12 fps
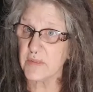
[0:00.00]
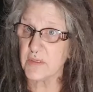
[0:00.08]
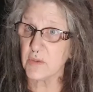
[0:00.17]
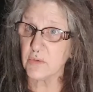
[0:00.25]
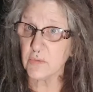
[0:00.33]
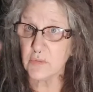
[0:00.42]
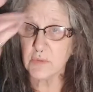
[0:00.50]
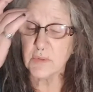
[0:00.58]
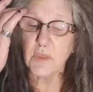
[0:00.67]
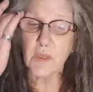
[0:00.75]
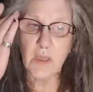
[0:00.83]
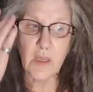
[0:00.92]
Stone.
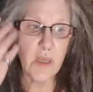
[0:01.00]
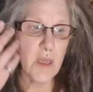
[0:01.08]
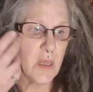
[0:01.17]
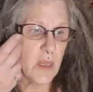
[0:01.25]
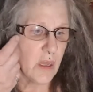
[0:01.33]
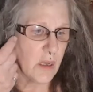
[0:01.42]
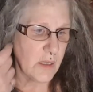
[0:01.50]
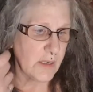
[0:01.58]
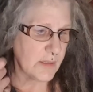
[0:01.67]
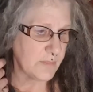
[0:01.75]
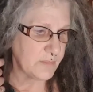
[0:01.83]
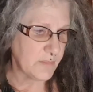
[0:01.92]

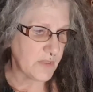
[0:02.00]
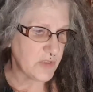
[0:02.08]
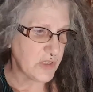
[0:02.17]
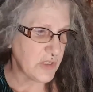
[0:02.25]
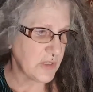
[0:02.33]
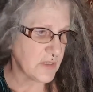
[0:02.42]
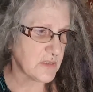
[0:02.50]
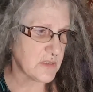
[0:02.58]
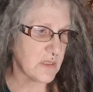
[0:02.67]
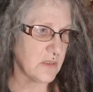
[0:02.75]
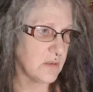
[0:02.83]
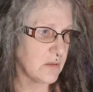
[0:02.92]
And she does
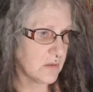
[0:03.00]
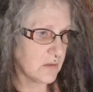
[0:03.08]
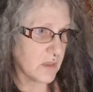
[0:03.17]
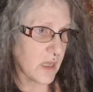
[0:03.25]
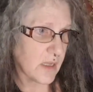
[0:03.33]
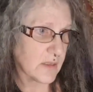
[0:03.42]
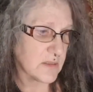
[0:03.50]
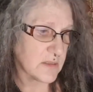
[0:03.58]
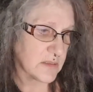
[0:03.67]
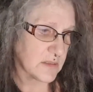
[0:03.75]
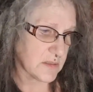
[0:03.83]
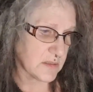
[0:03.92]
locks
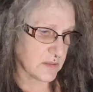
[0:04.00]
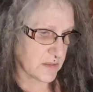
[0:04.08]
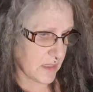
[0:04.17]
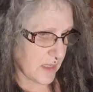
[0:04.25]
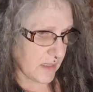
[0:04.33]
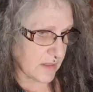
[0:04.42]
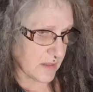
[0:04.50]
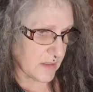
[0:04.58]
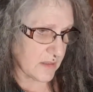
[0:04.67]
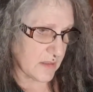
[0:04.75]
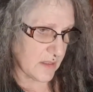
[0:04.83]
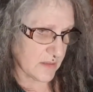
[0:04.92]
and
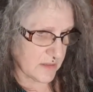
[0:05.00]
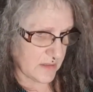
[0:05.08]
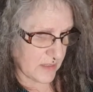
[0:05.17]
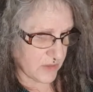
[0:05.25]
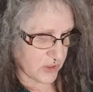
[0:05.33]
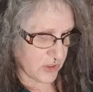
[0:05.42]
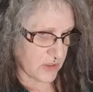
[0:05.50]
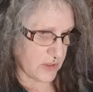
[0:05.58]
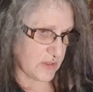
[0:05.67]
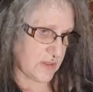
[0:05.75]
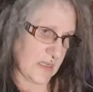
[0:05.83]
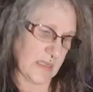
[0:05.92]

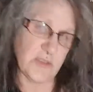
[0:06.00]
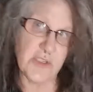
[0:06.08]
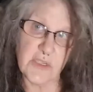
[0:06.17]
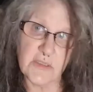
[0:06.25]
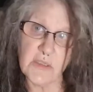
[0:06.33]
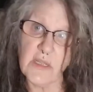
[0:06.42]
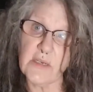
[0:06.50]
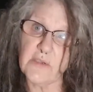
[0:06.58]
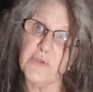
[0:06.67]
extensions, and she has a lot of